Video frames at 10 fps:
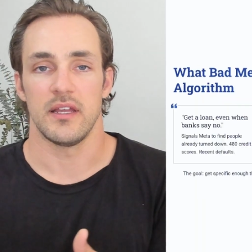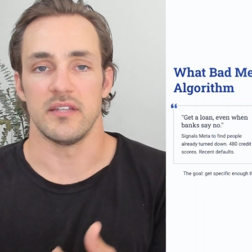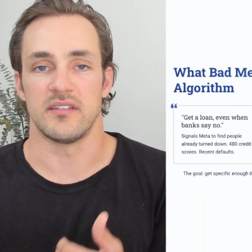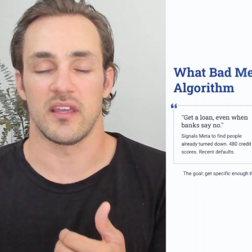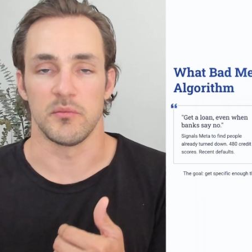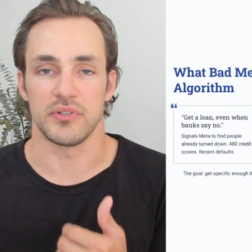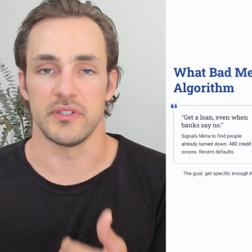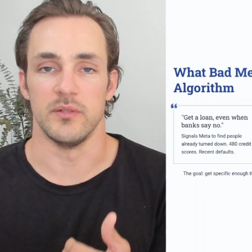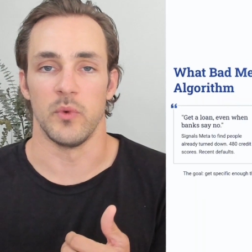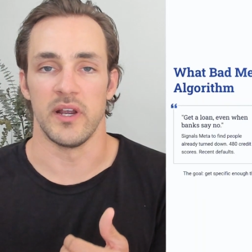is a
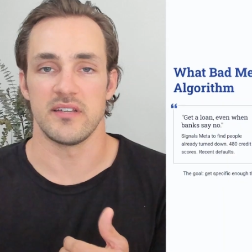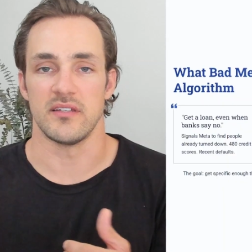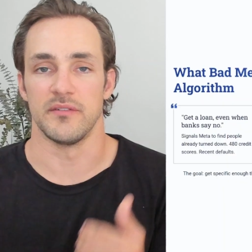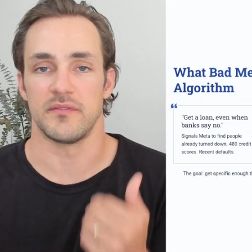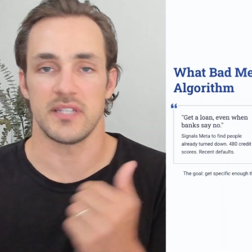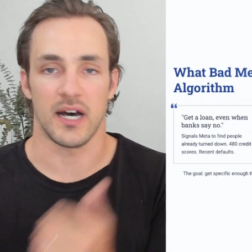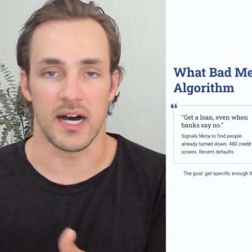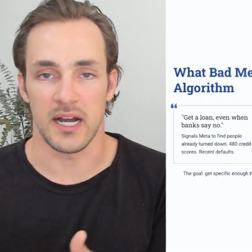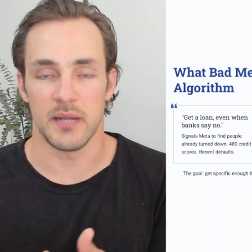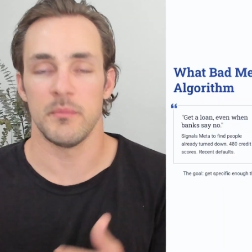complete waste of time,